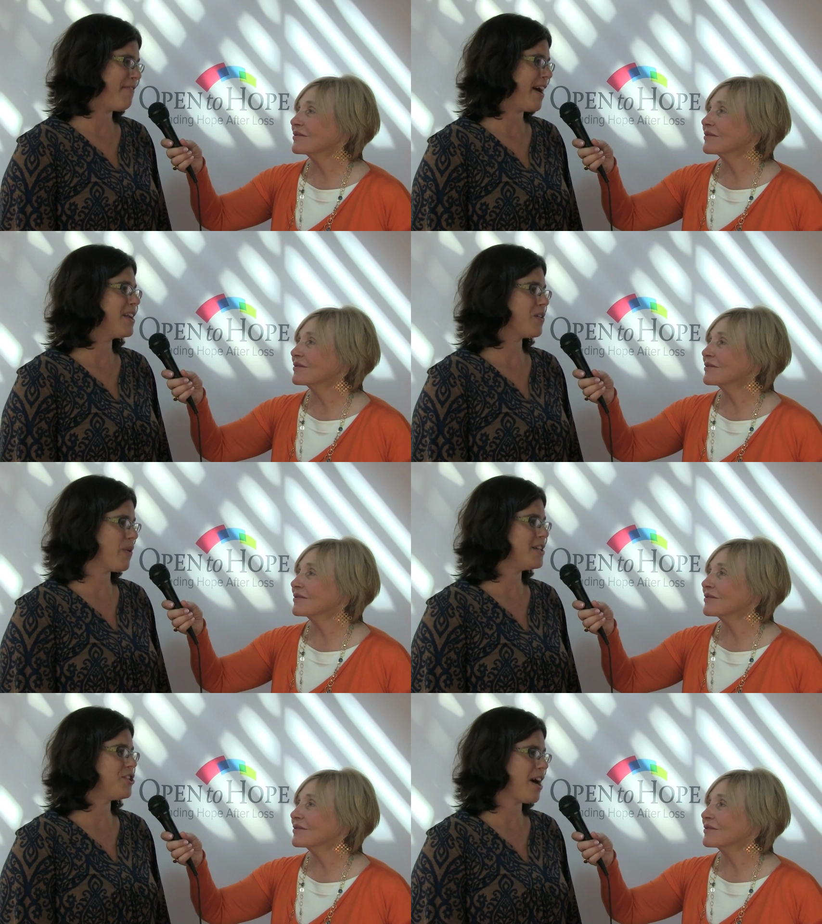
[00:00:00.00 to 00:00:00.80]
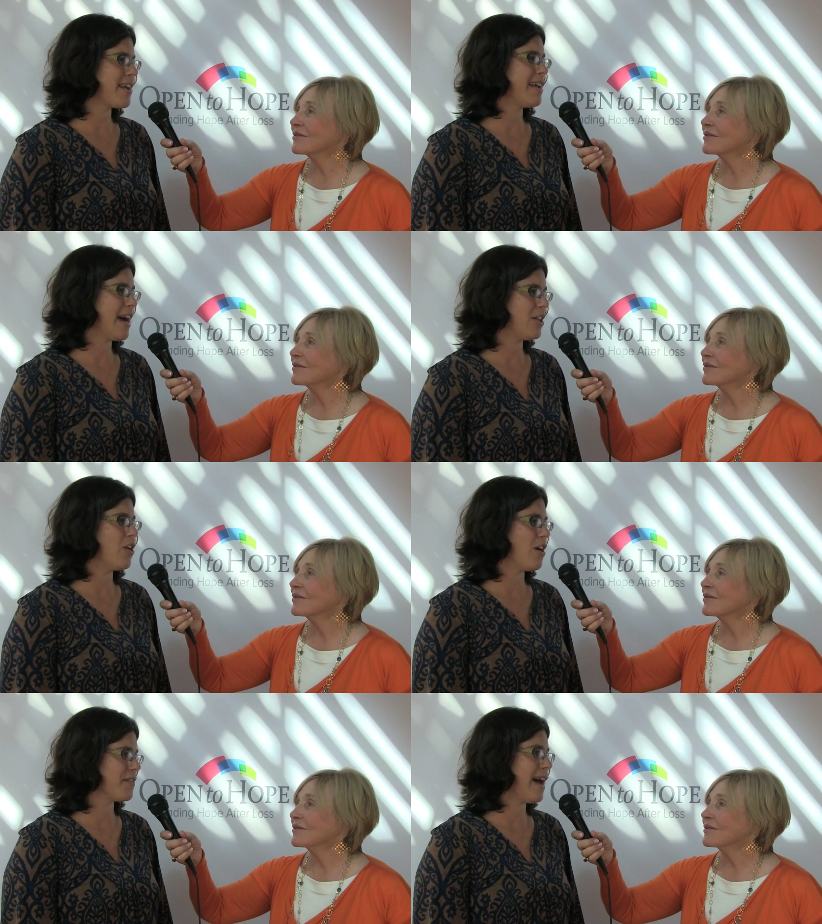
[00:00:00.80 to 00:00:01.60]
Speaker 1: I found it quite shocking how
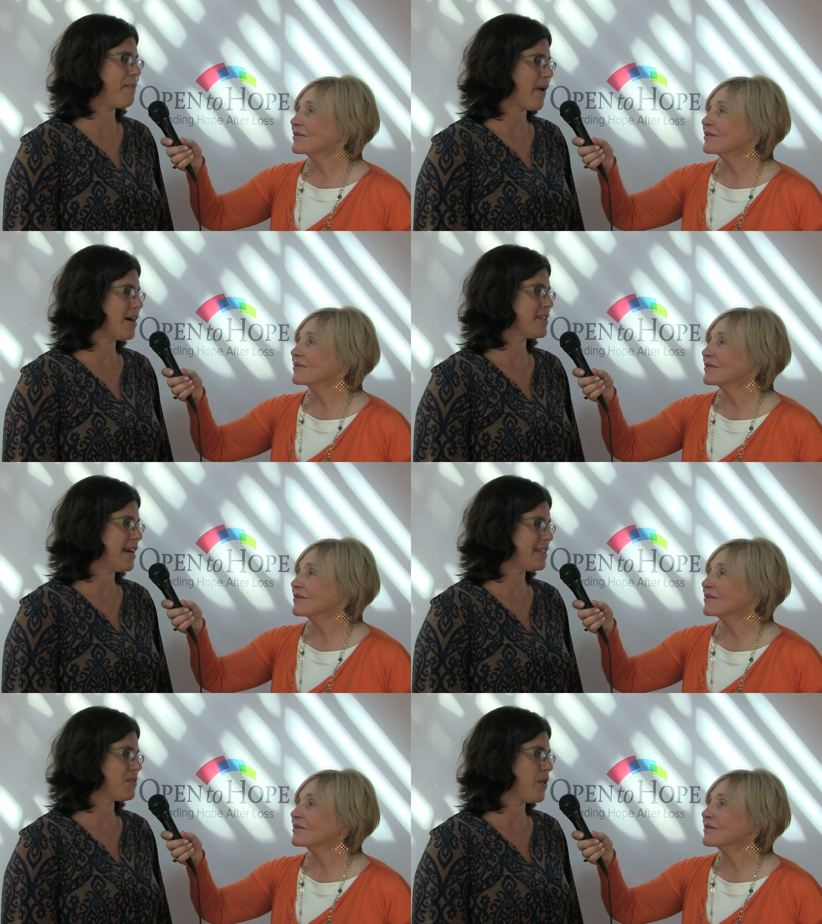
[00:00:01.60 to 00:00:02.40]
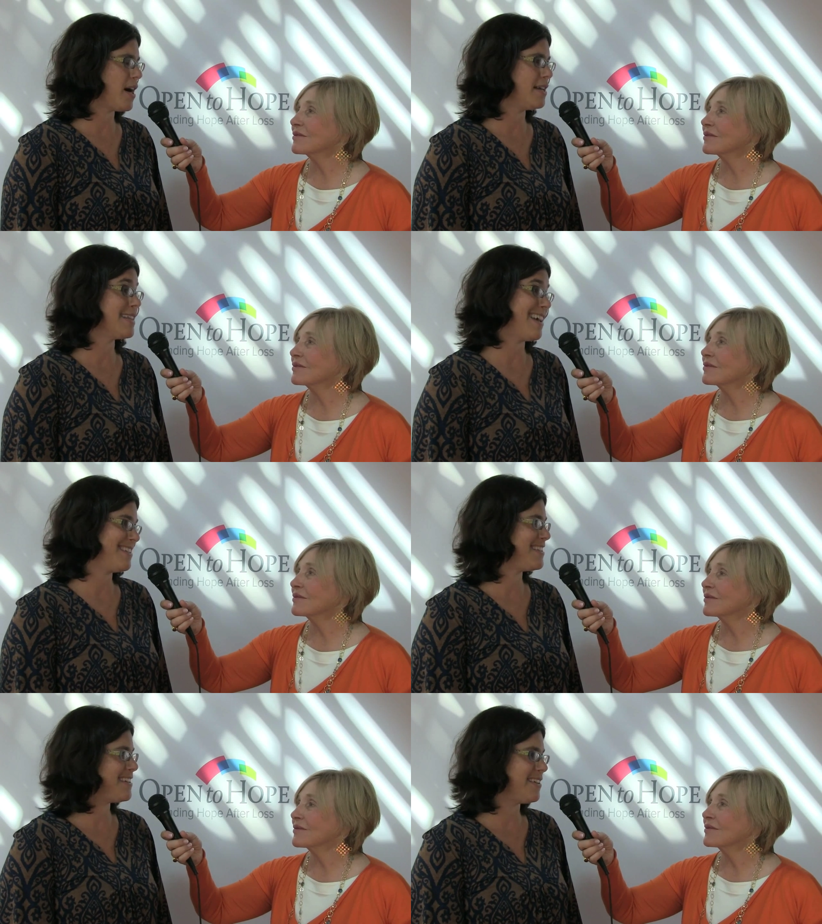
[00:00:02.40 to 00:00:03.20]
long that process was
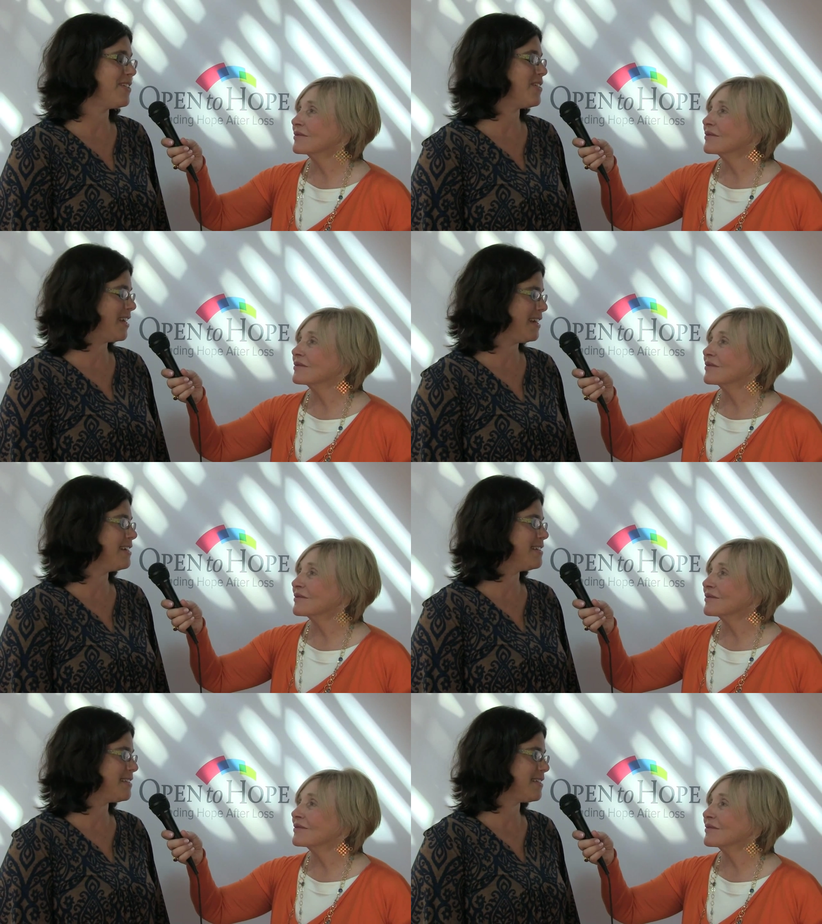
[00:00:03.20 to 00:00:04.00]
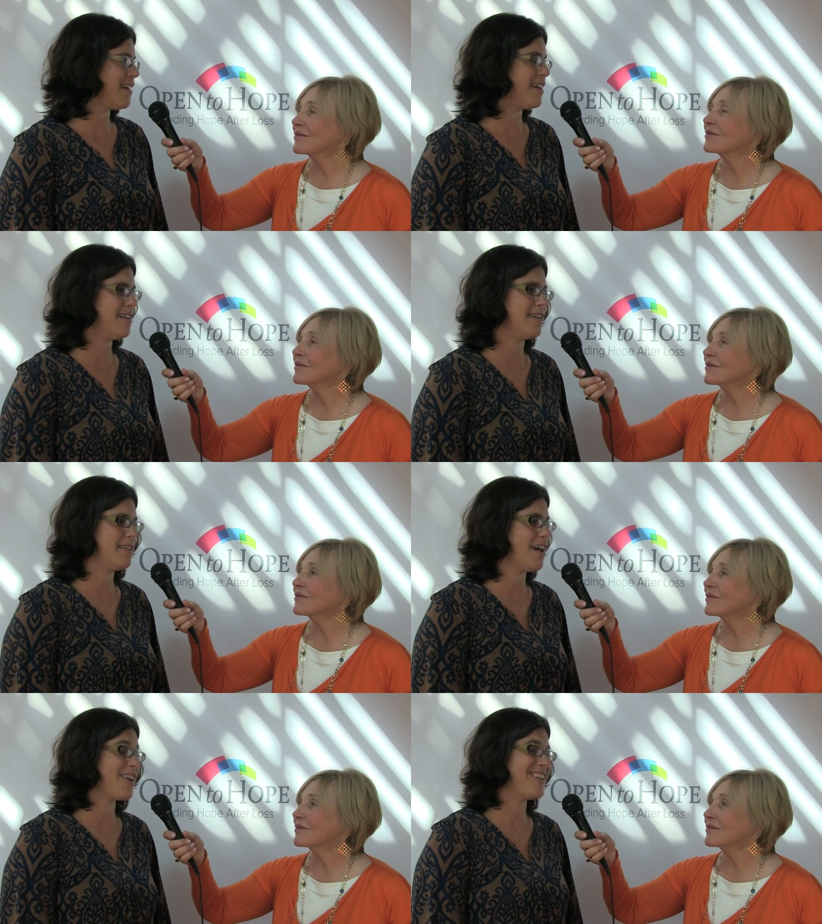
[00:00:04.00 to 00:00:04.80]
and still is on
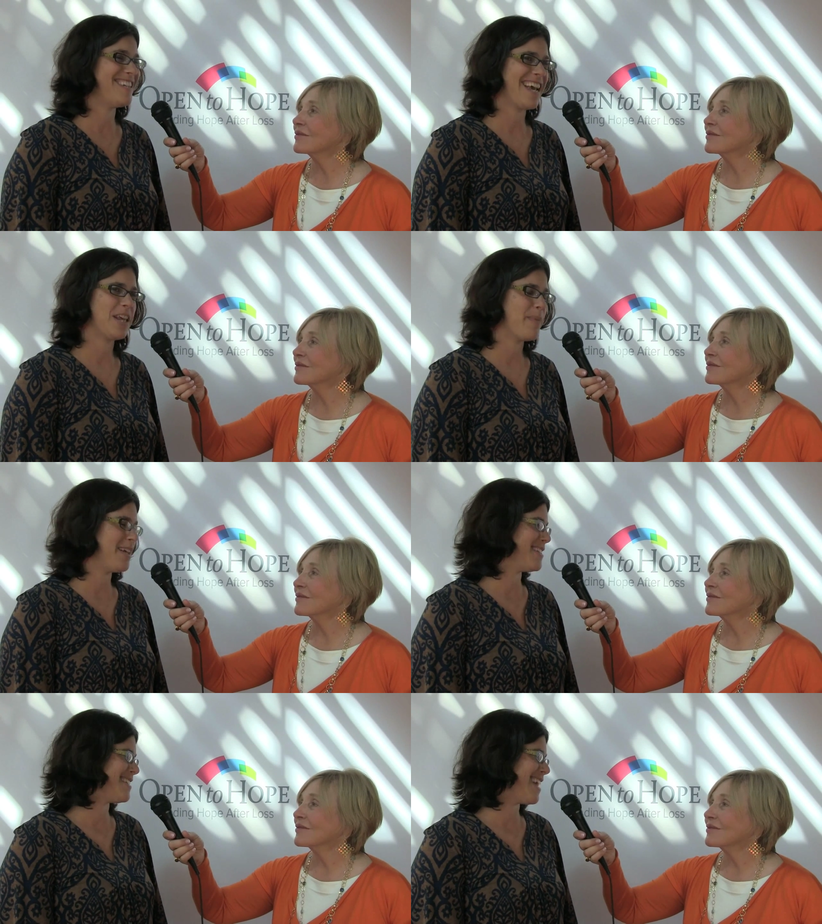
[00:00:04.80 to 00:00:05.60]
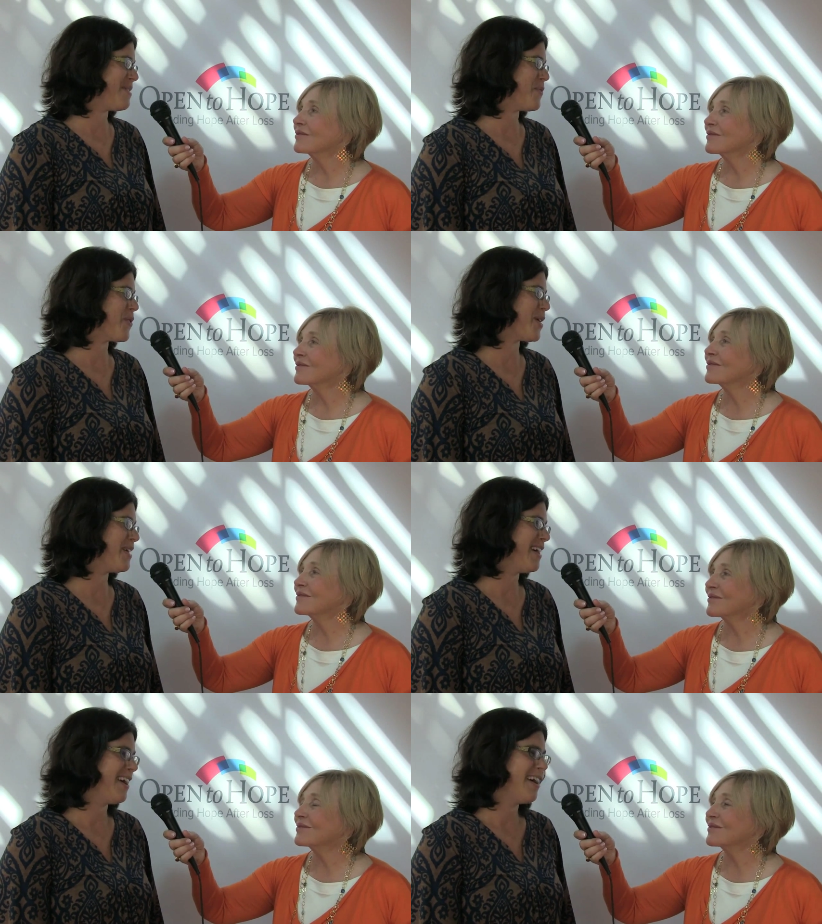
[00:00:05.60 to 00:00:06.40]
not on a daily basis anymore,